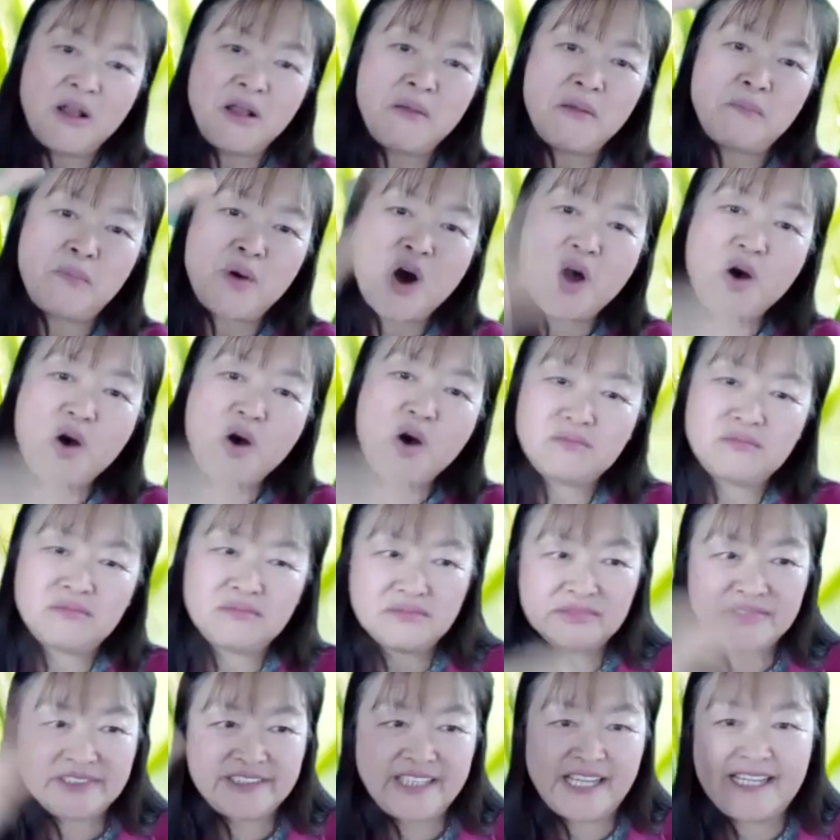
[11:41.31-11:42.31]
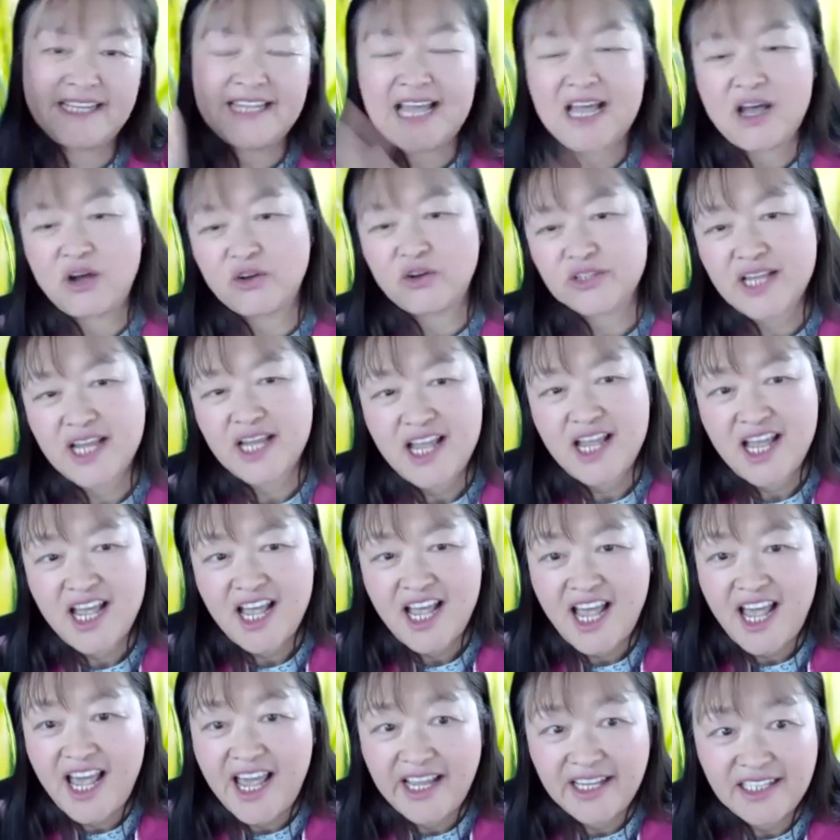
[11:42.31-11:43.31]
Boom, send out.
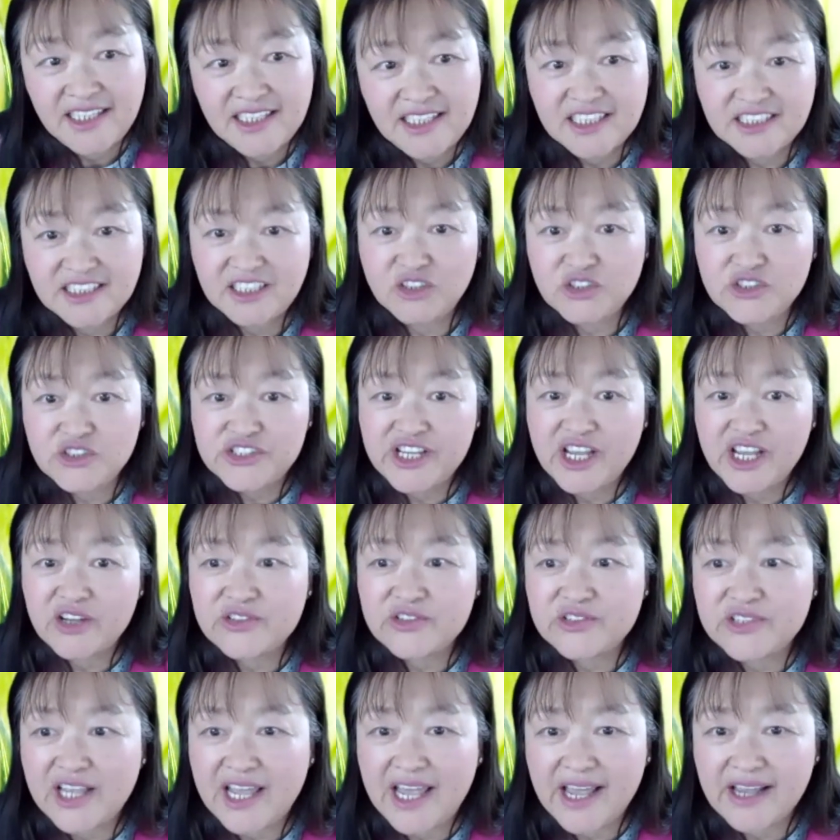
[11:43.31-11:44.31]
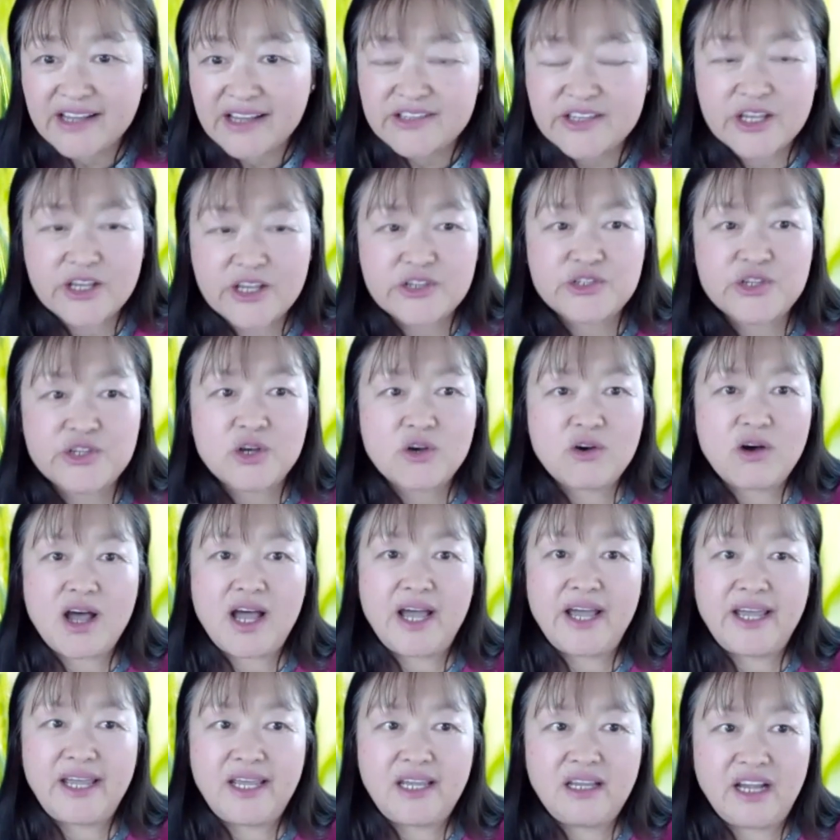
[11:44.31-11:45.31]
And those sales tax, so
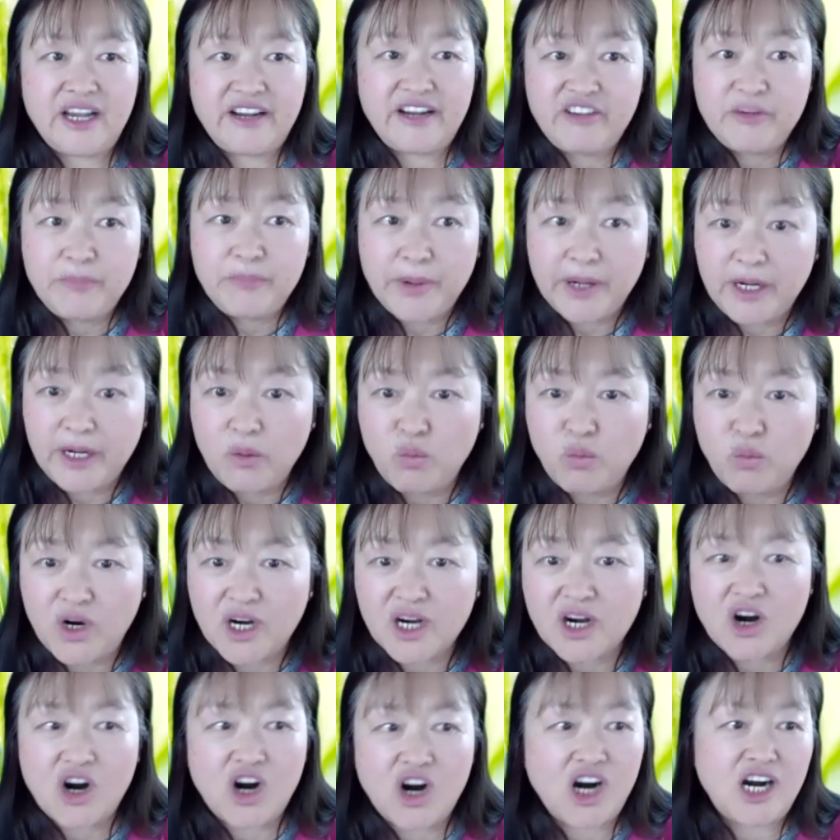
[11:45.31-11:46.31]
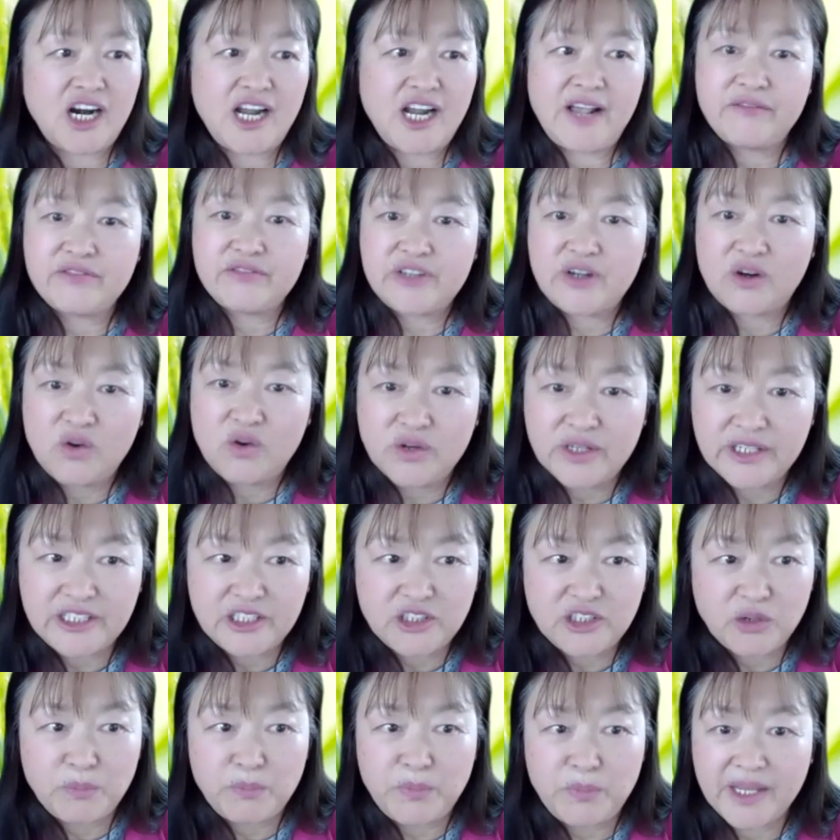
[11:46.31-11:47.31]
everybody work hard, have their own
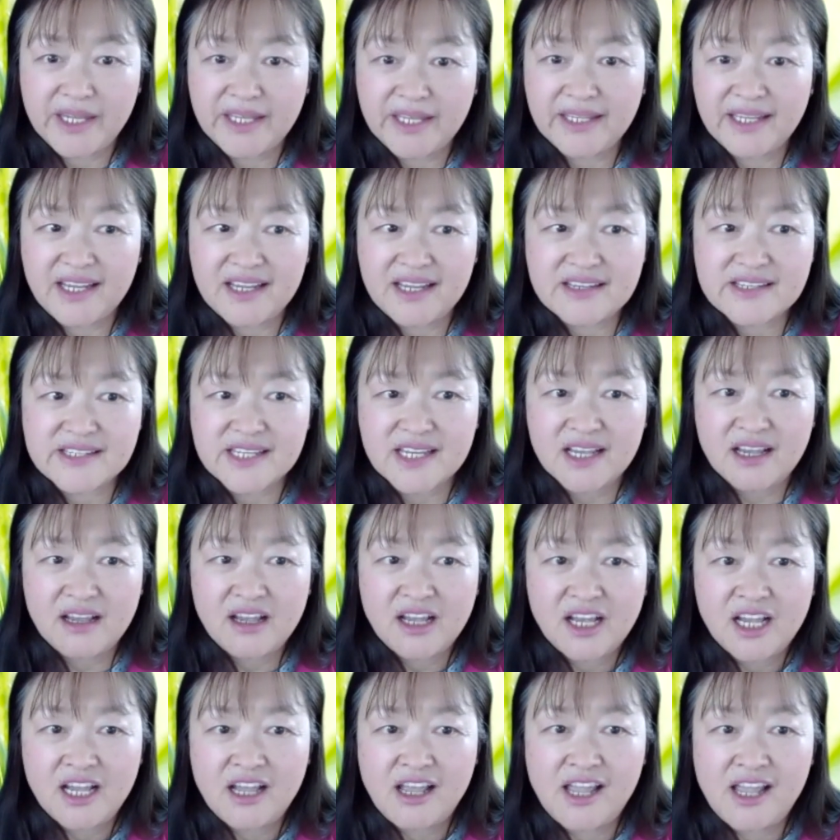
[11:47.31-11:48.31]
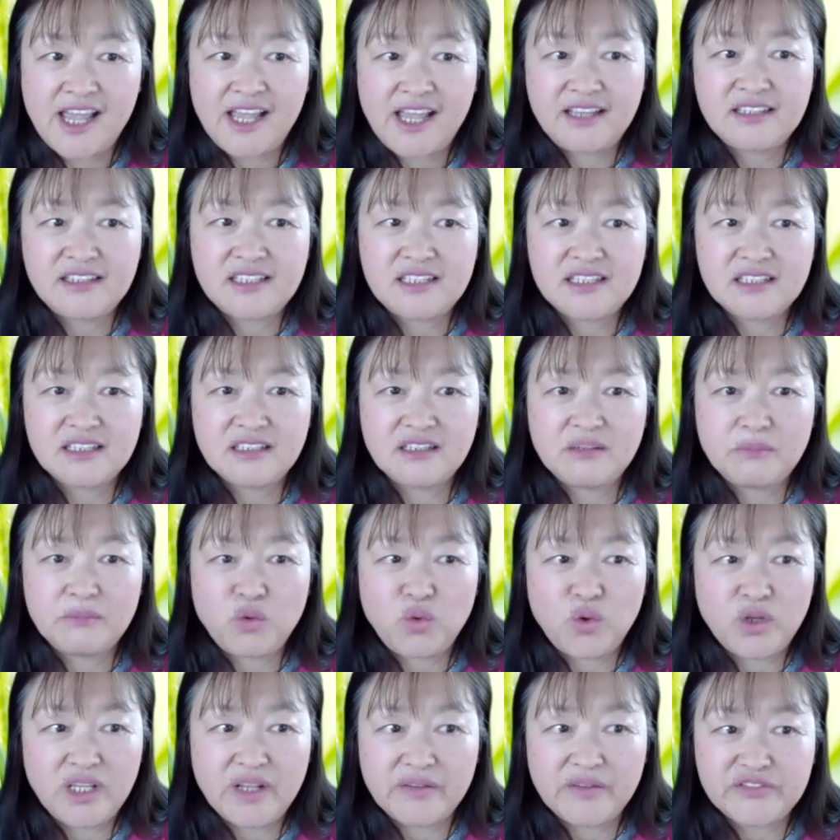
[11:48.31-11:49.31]
little business, and
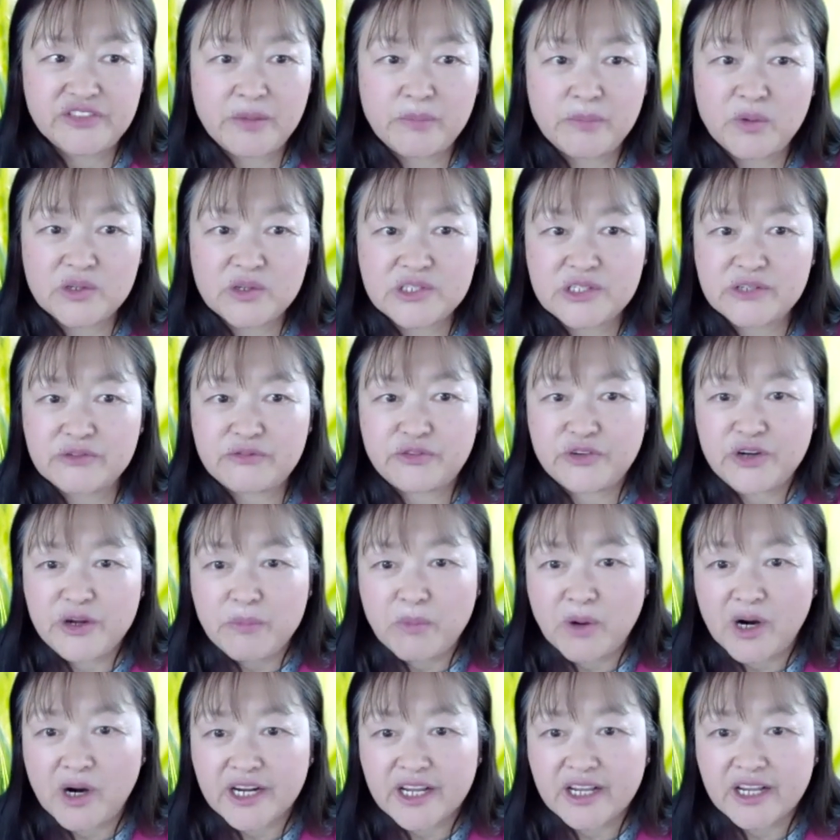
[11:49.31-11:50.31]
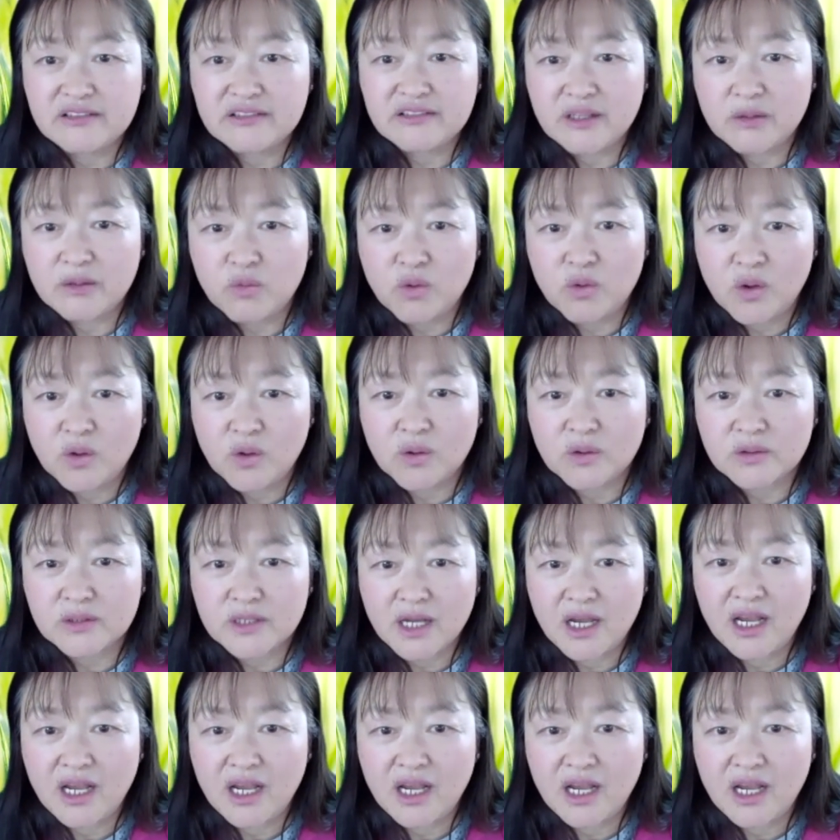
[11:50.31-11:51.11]
one of the most free market in the world.